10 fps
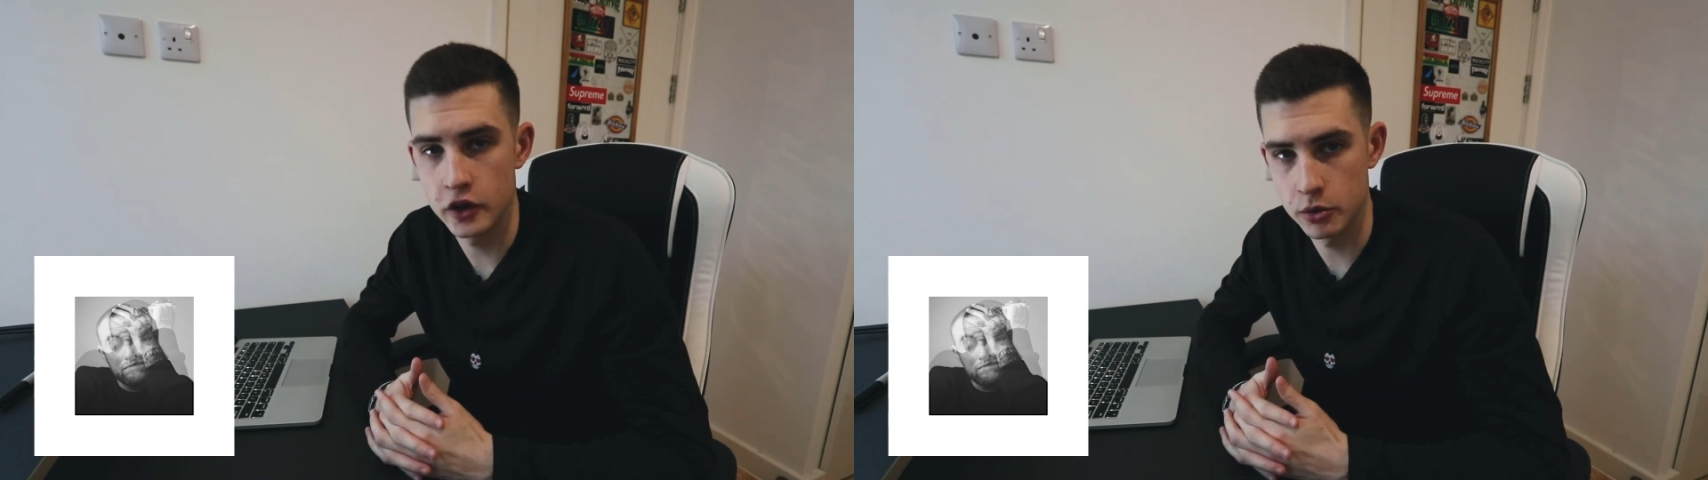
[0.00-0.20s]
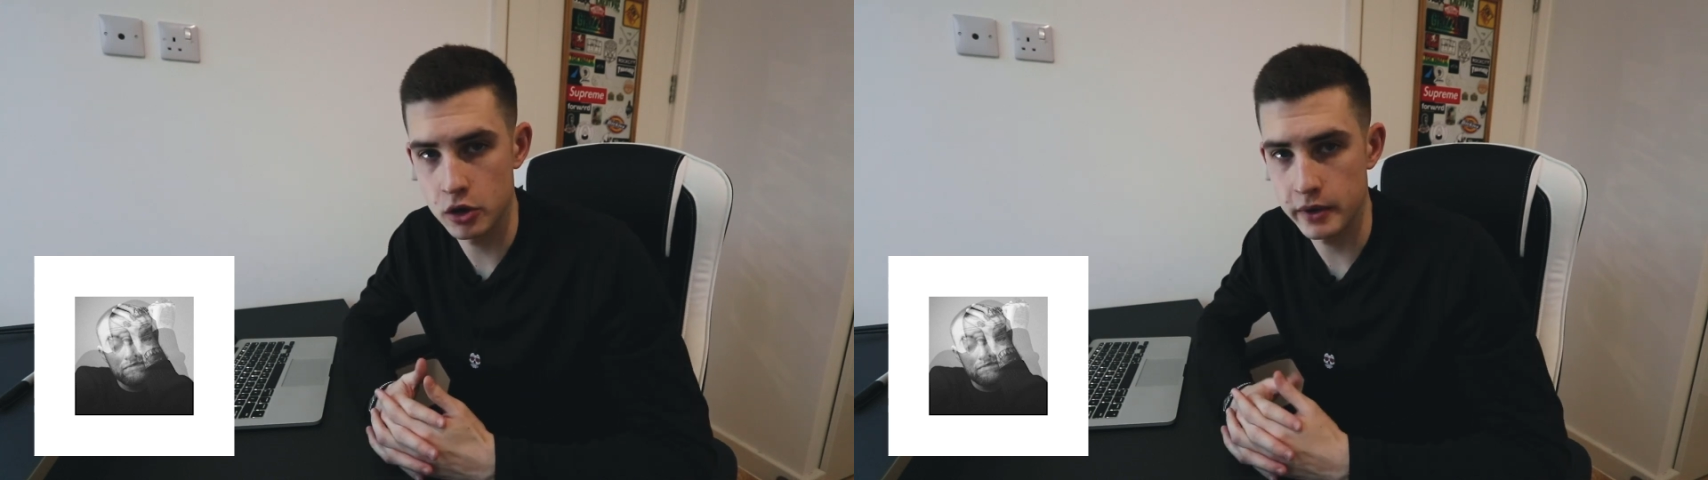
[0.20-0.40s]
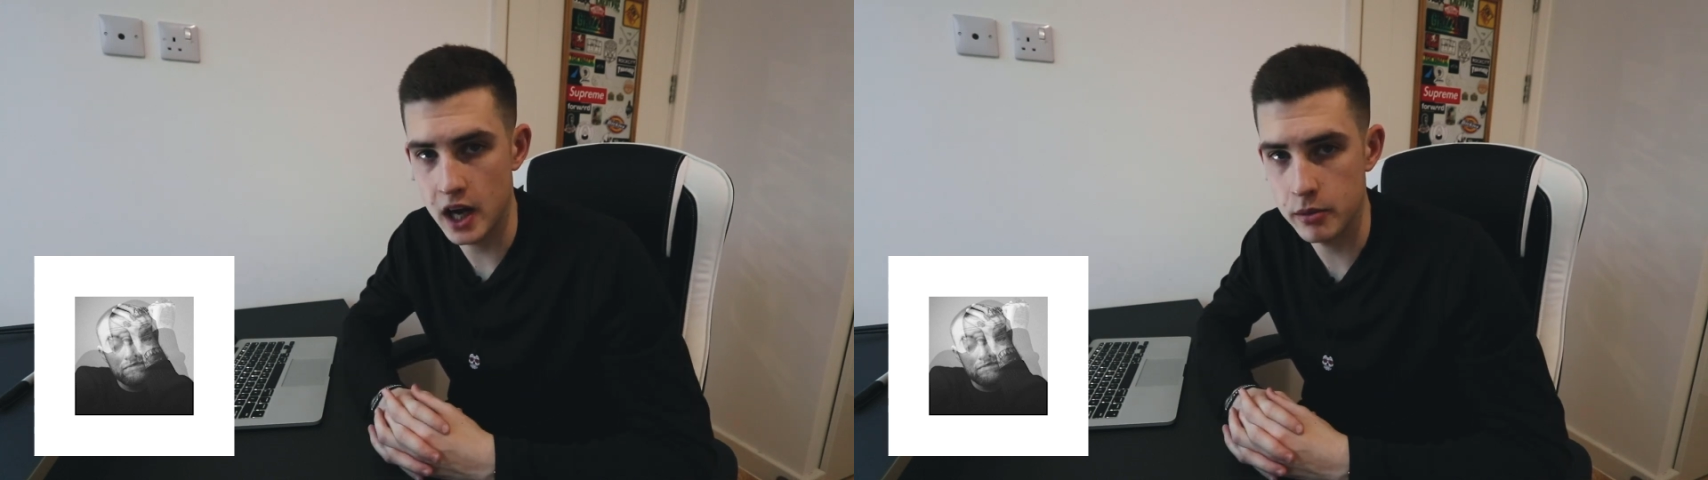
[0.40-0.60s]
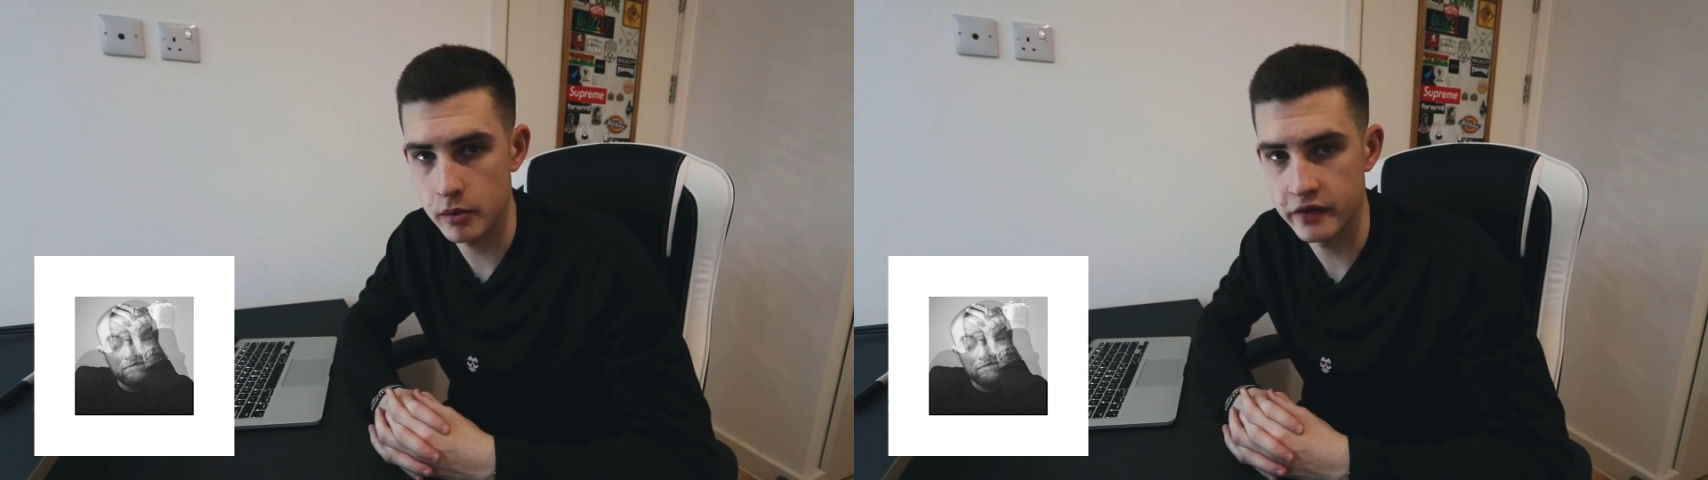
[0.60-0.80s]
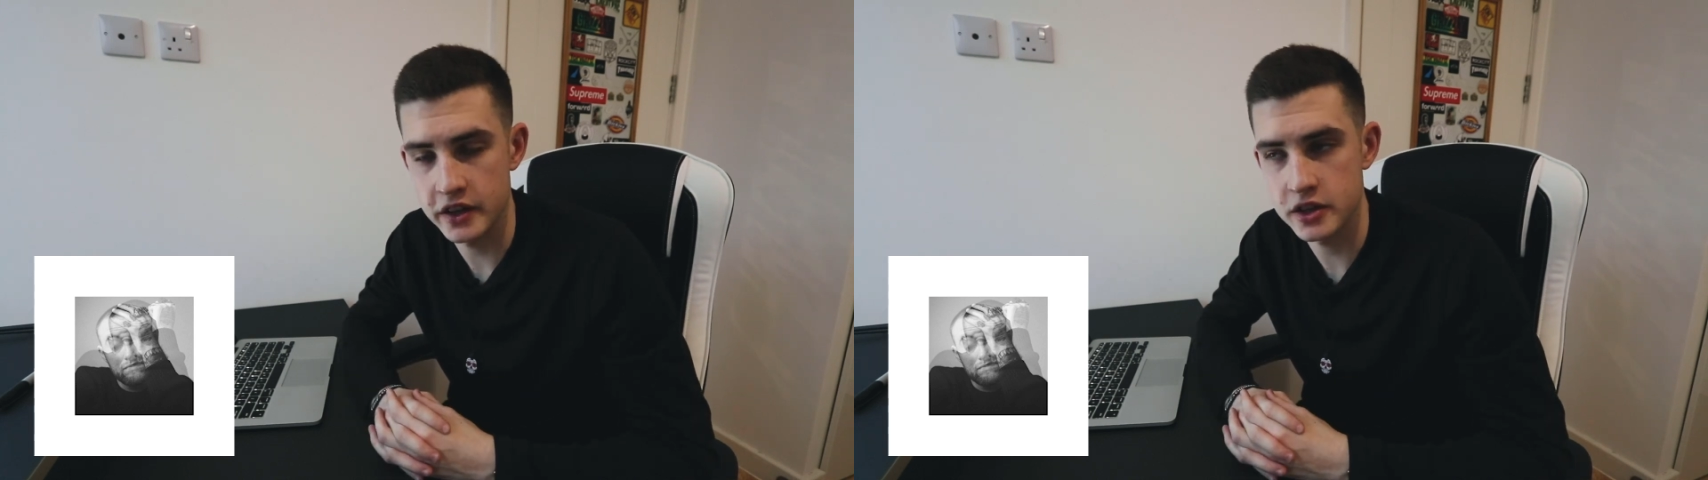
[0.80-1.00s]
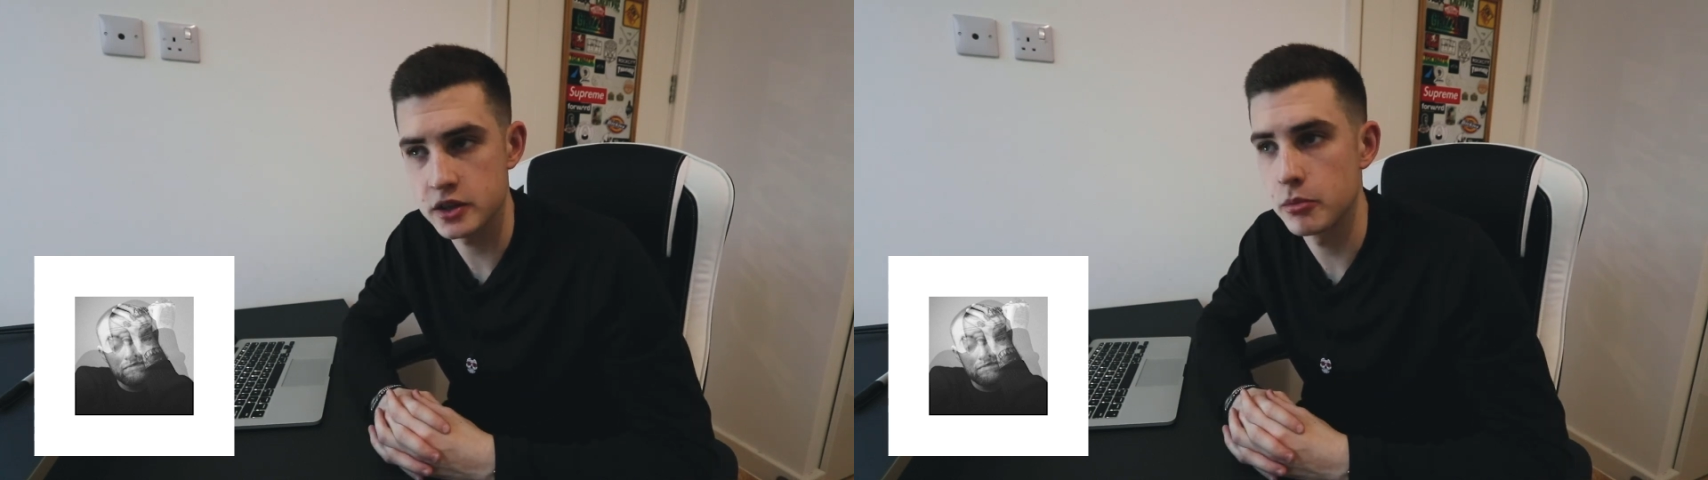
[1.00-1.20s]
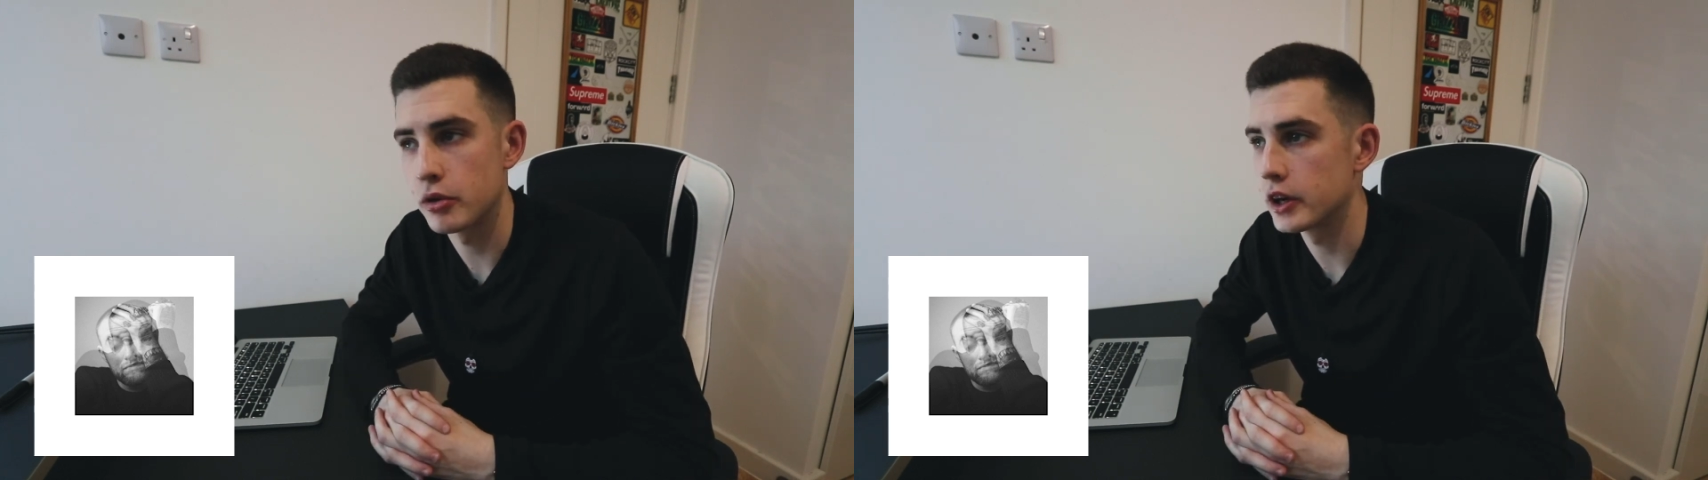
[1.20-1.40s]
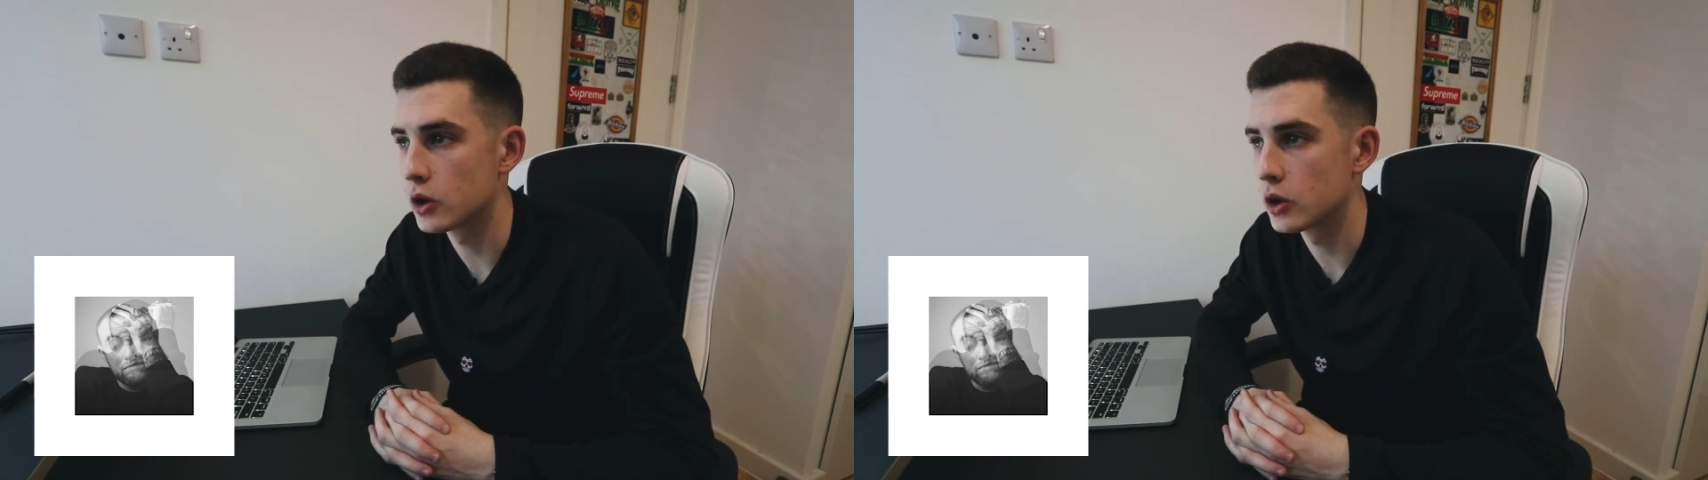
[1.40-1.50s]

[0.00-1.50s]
The upcoming album features some pretty